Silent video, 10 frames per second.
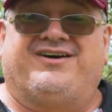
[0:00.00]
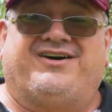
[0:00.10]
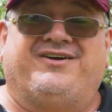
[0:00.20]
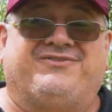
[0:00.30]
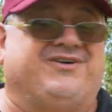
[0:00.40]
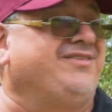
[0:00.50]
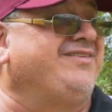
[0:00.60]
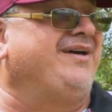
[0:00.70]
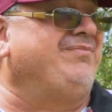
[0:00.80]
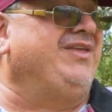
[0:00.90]
I've got
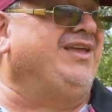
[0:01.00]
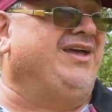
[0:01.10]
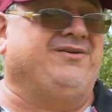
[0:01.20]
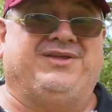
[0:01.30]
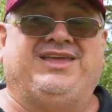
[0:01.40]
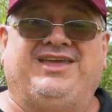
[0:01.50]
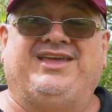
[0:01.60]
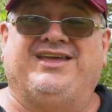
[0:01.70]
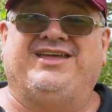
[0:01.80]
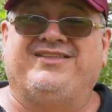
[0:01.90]
something over
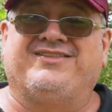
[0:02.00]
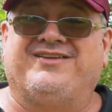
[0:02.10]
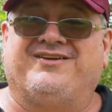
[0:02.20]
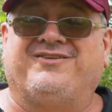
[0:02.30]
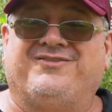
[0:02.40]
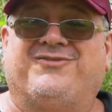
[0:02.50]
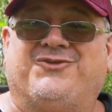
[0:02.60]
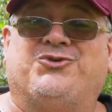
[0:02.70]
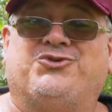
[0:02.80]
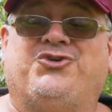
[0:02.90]
here that I can
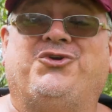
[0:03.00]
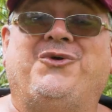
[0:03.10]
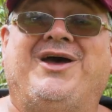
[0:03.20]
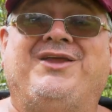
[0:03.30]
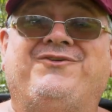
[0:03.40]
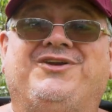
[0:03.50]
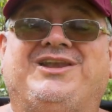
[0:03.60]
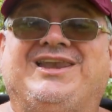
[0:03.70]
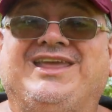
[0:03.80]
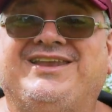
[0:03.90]
store
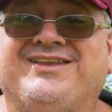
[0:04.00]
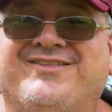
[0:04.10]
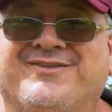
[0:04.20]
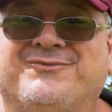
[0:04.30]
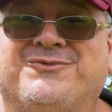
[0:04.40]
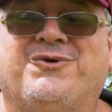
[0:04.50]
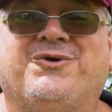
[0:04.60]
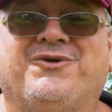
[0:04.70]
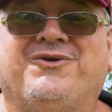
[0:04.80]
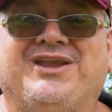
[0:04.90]
200 litres of
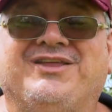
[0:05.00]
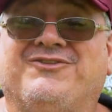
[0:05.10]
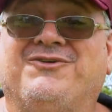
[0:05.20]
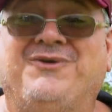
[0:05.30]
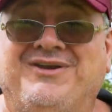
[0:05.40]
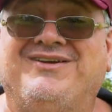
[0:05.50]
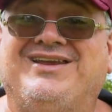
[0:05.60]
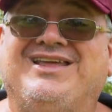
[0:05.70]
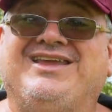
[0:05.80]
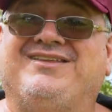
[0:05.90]
water in it.
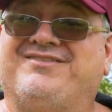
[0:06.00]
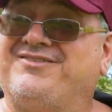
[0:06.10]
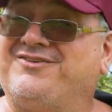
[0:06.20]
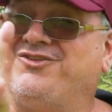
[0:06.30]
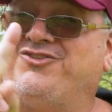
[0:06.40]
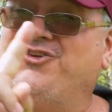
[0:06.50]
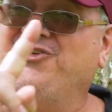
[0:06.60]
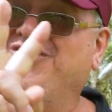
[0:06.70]
200 litres, it's got two